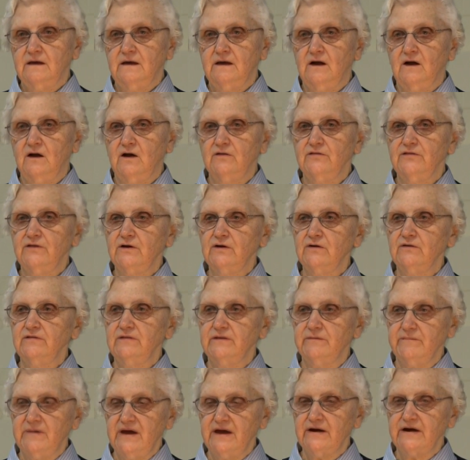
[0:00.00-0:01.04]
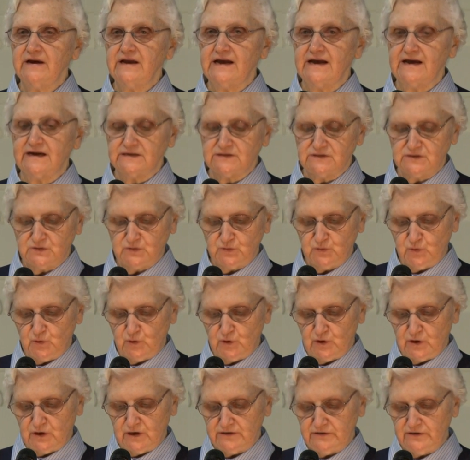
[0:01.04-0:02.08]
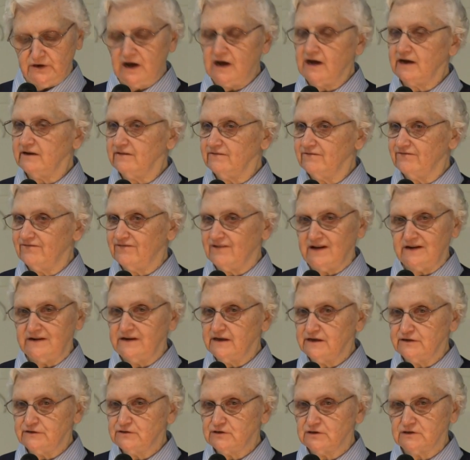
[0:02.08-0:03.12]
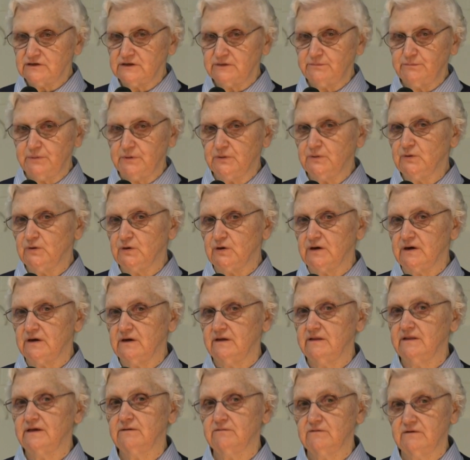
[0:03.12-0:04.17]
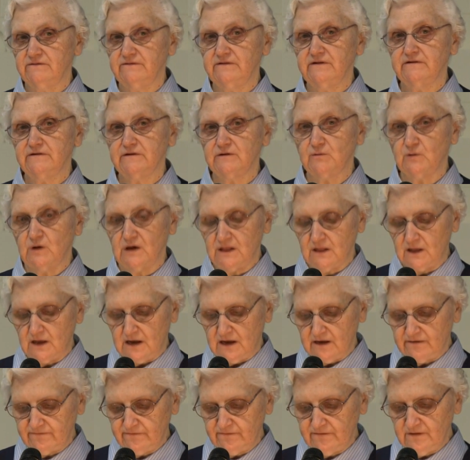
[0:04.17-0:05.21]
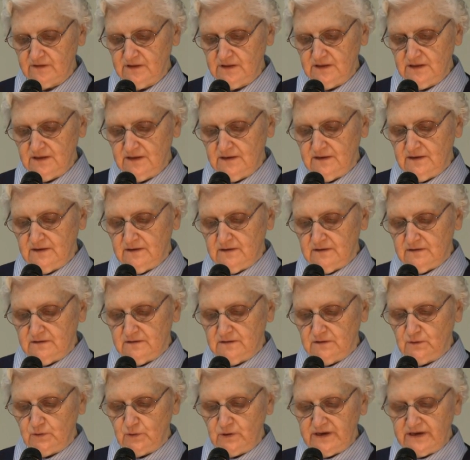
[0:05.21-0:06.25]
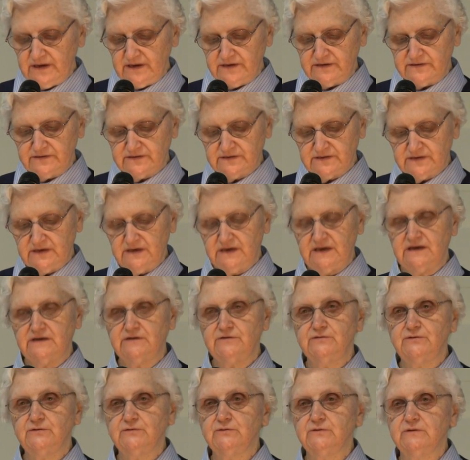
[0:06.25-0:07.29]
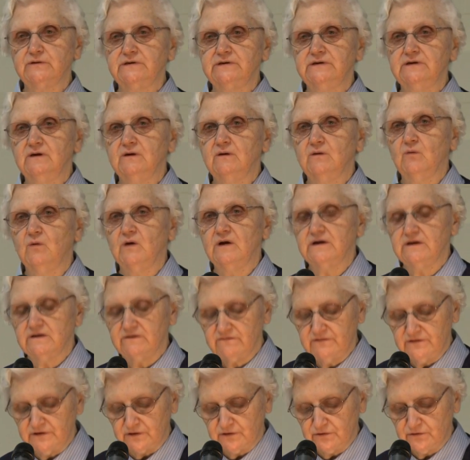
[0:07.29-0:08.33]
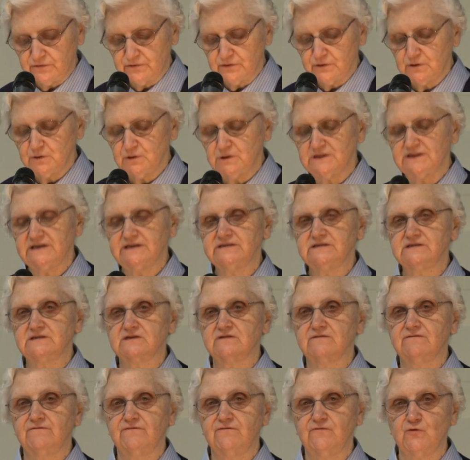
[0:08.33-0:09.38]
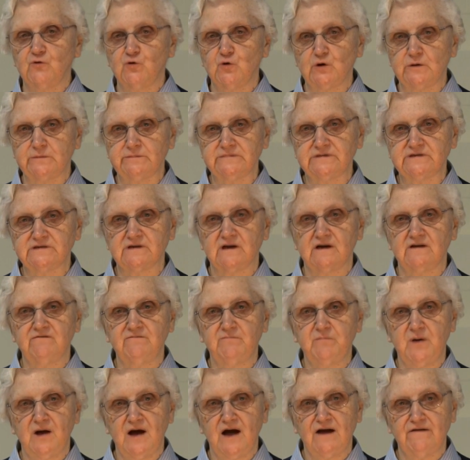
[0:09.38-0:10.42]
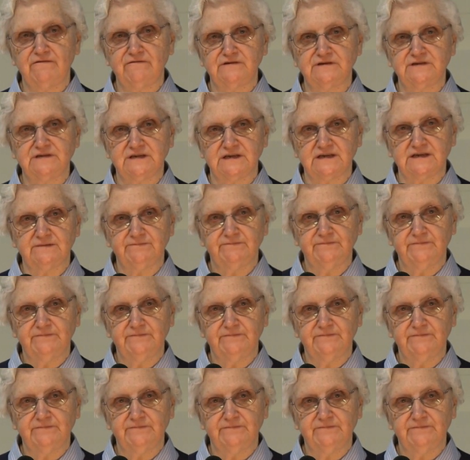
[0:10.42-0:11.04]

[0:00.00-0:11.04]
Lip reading: Although the Marillacs were not financially poor, they were very well off, Louise endured one of the cruelest forms of poverty,